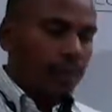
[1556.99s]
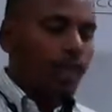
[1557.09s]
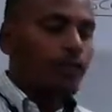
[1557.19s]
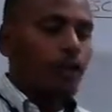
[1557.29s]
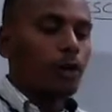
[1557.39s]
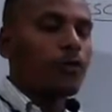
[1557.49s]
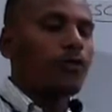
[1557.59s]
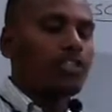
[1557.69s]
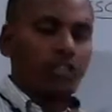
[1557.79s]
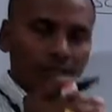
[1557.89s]
If you
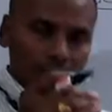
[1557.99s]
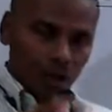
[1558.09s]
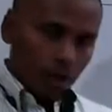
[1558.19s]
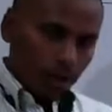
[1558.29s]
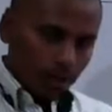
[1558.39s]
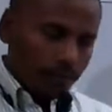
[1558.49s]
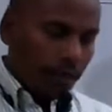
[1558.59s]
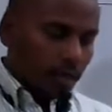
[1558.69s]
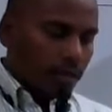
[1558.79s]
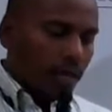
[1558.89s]
observe each and every column,
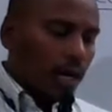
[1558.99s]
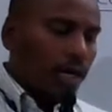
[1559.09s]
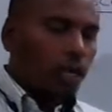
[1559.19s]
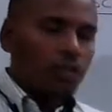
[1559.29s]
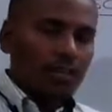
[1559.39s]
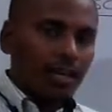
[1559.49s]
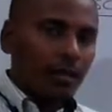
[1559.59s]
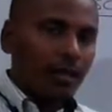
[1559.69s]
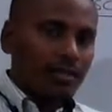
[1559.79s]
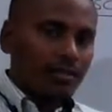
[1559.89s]
the continuous
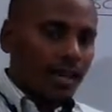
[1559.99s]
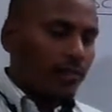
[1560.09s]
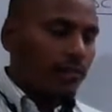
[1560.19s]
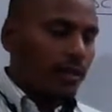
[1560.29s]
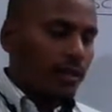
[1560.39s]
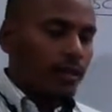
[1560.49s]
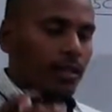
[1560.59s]
increment is there for